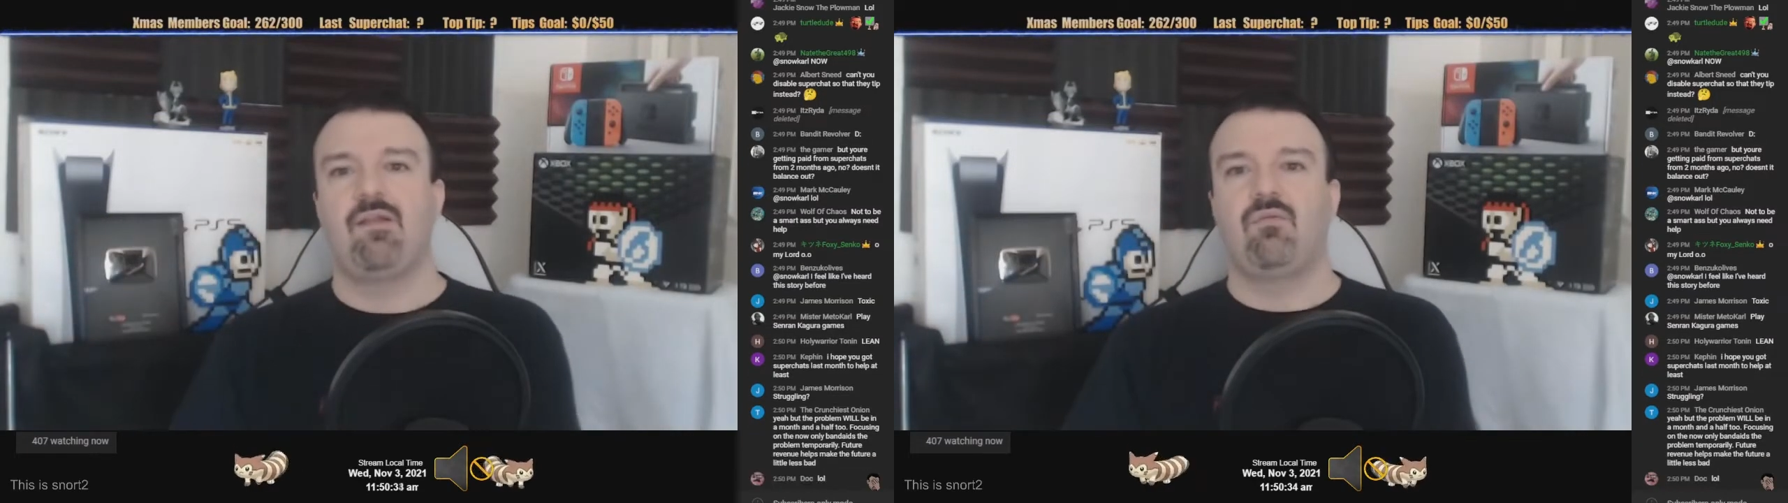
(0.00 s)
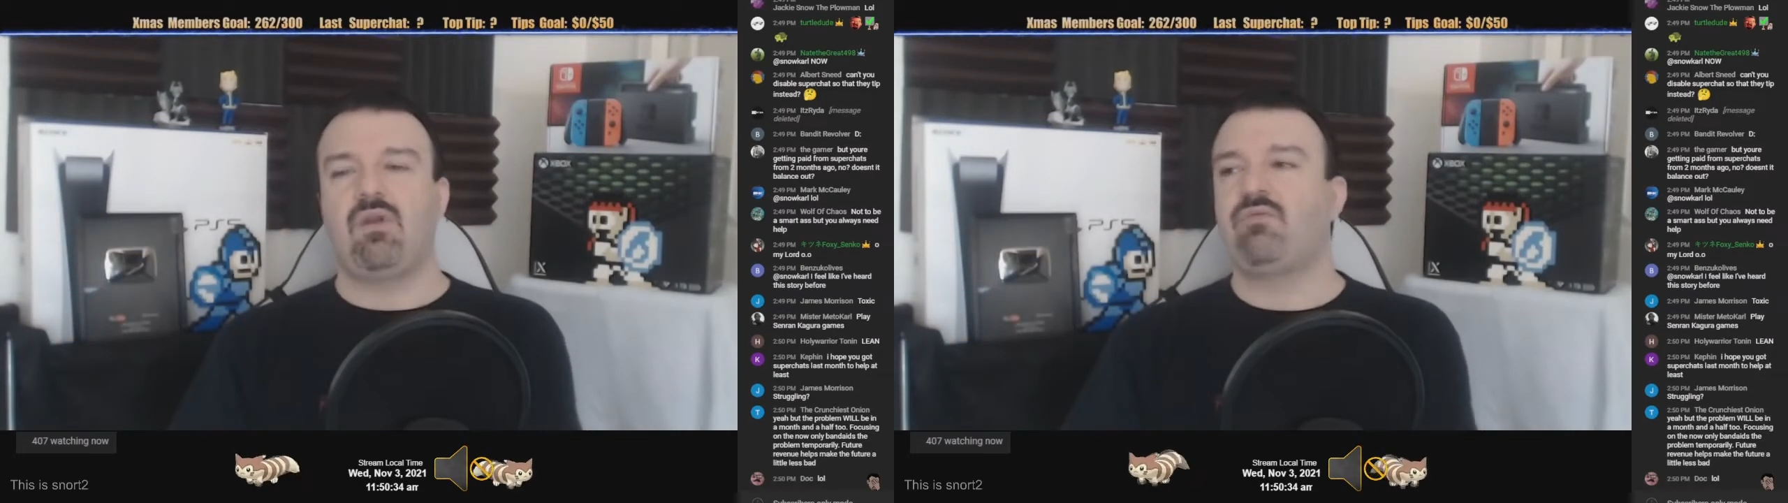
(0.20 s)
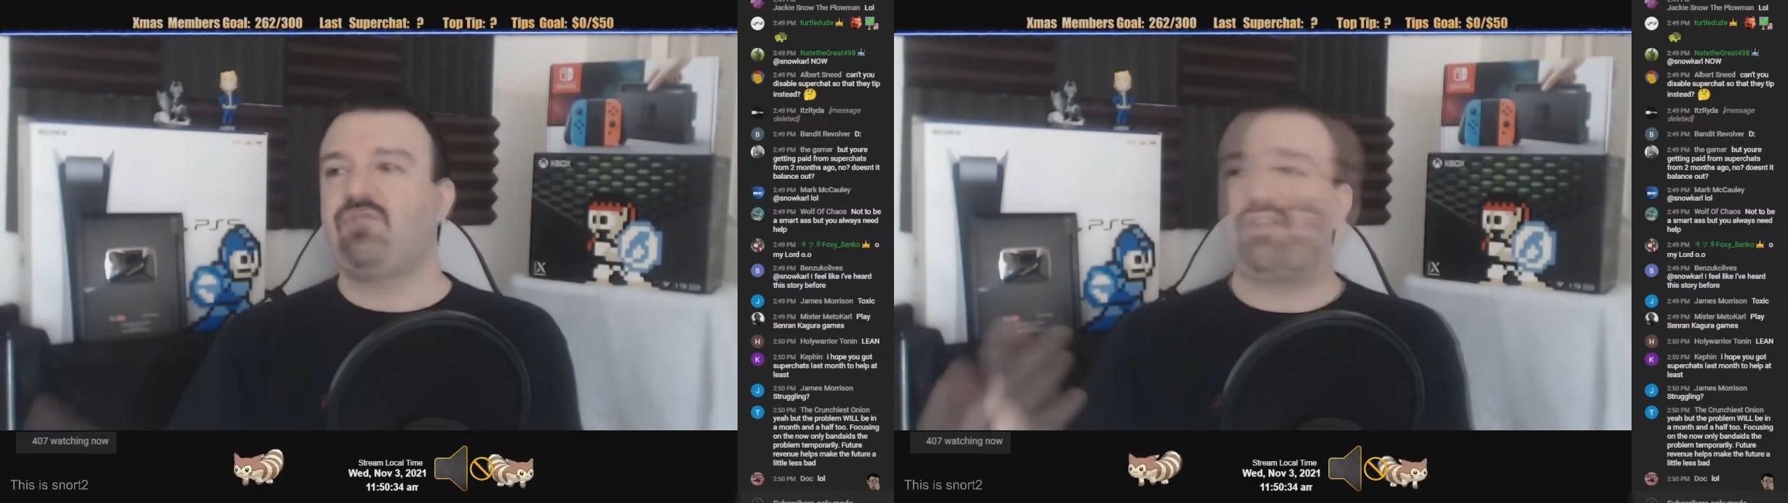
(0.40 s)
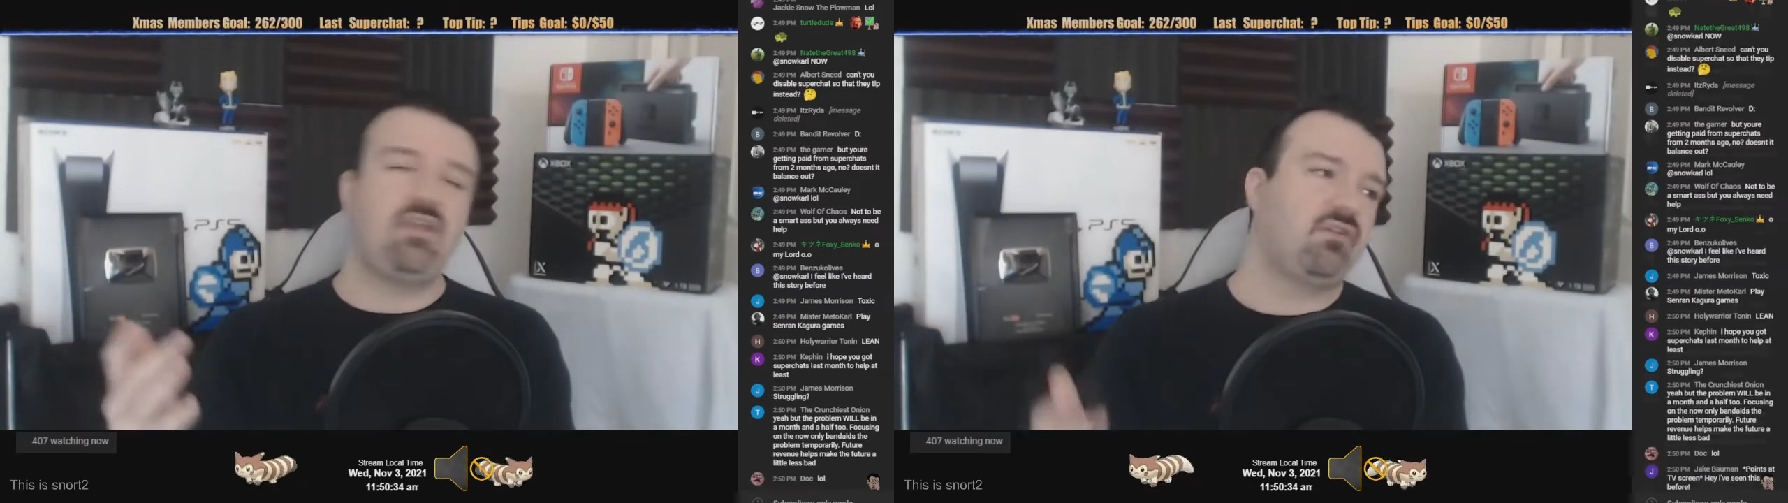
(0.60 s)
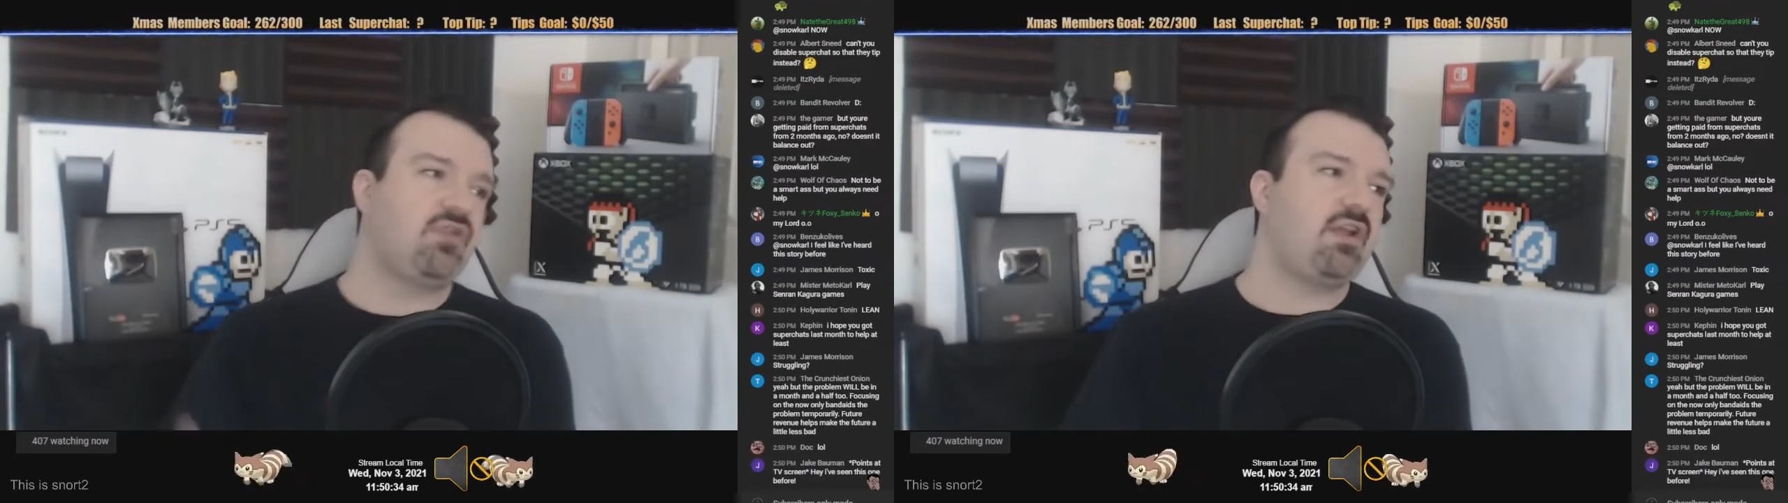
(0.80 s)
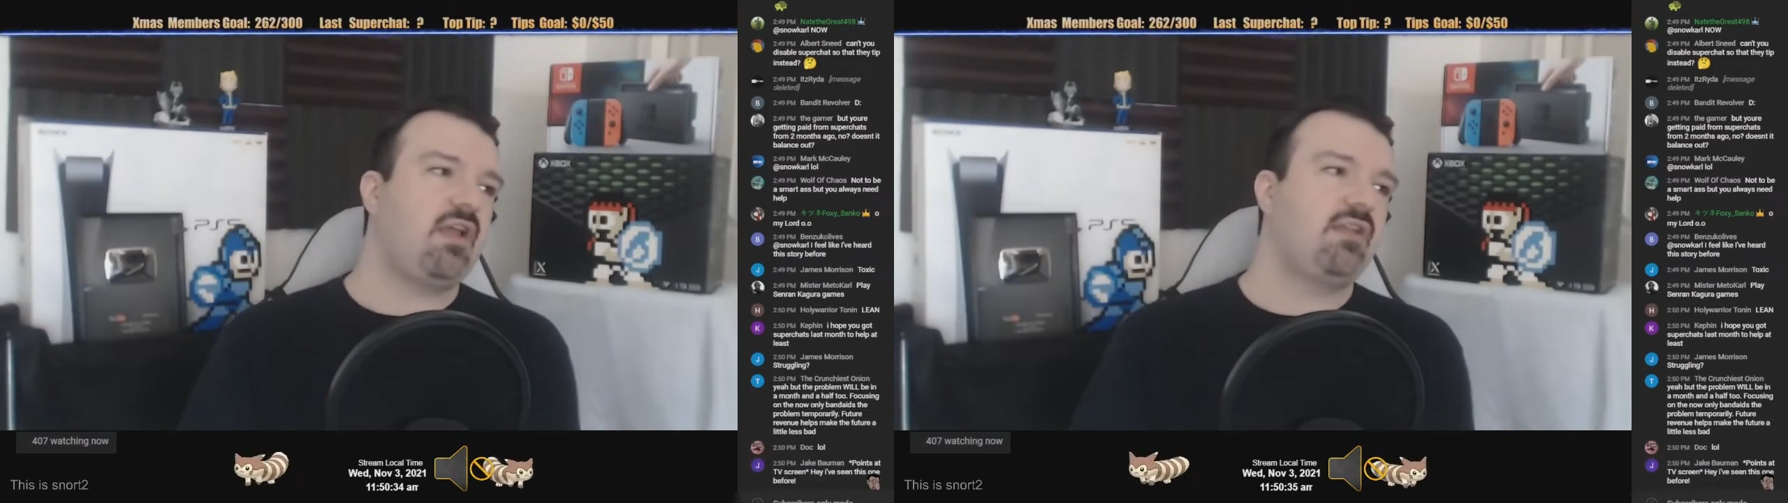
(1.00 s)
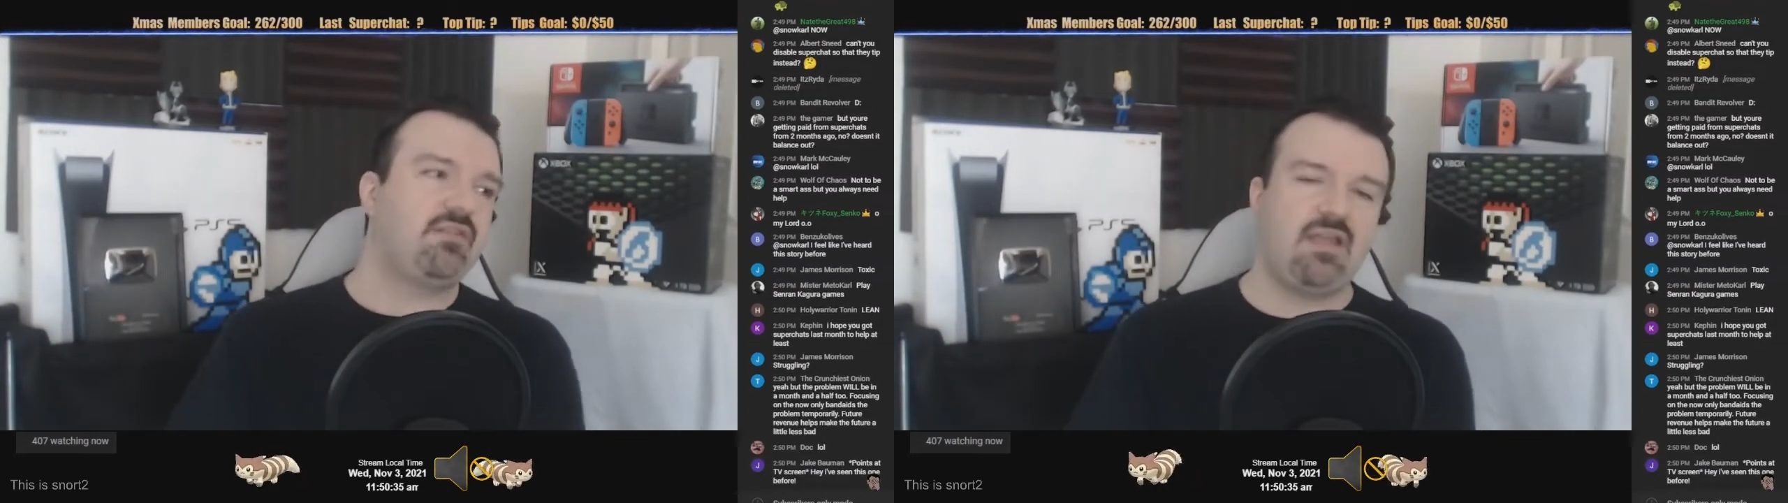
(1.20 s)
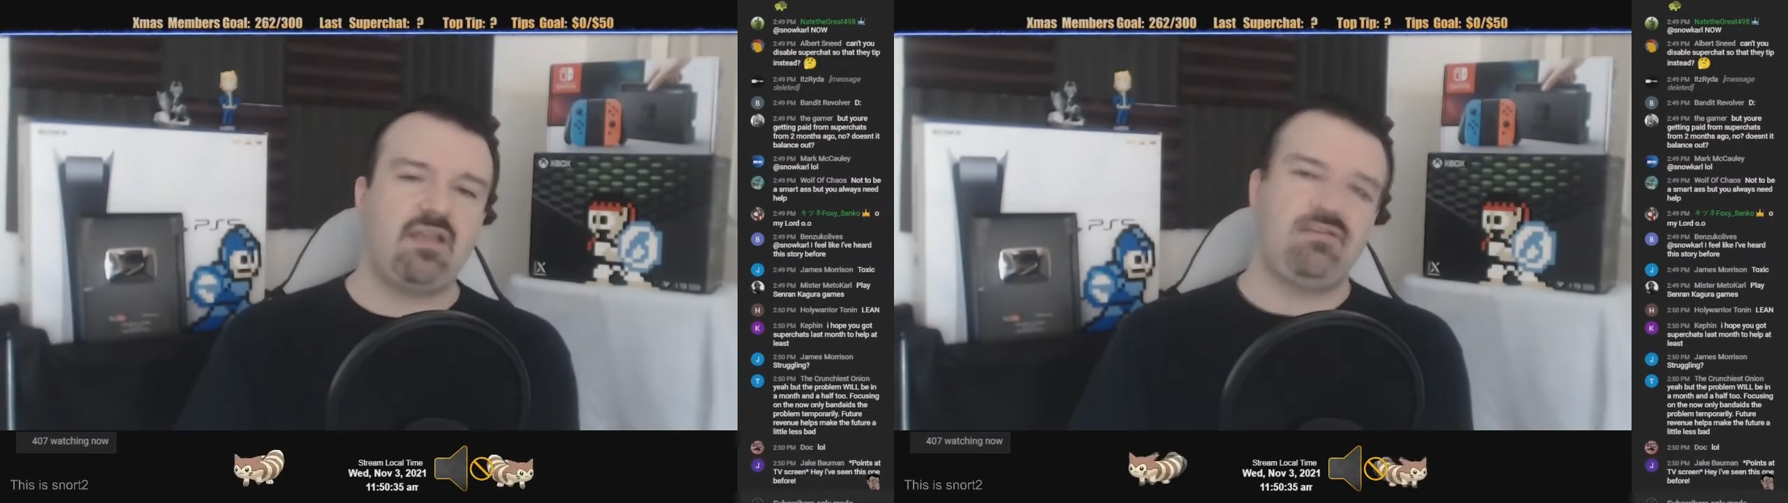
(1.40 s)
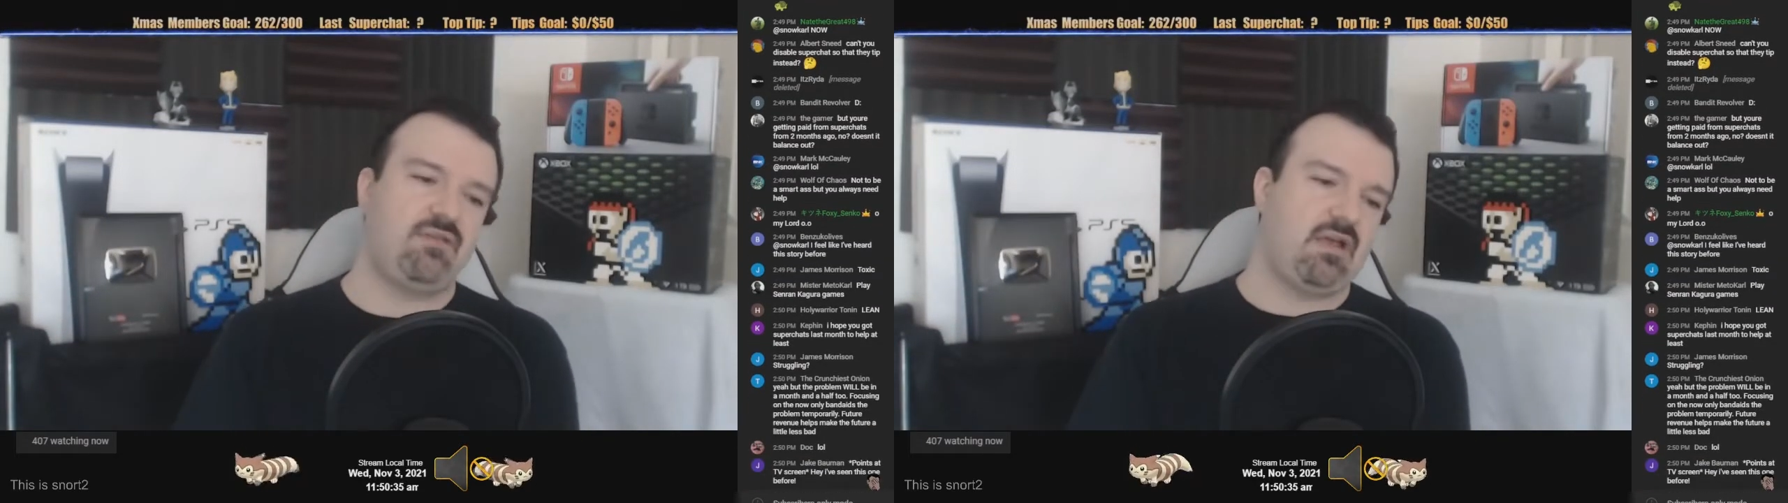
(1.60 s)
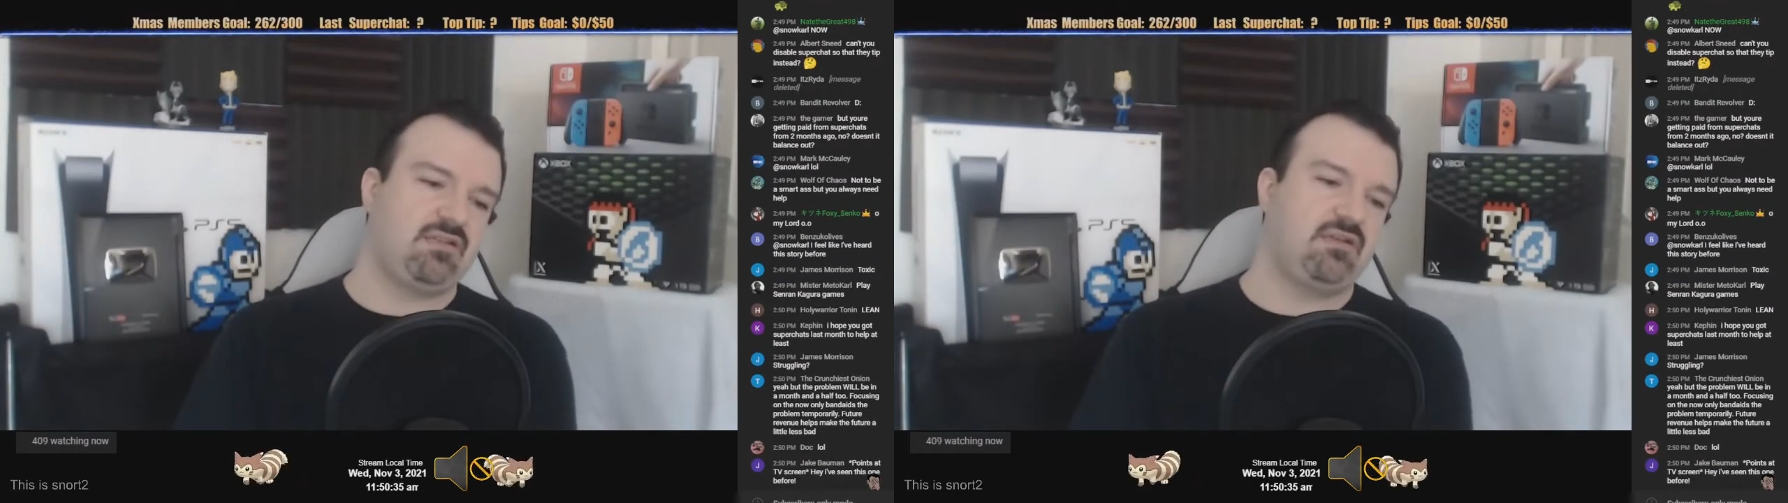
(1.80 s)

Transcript: when I'm sitting here trying to entertain you guys,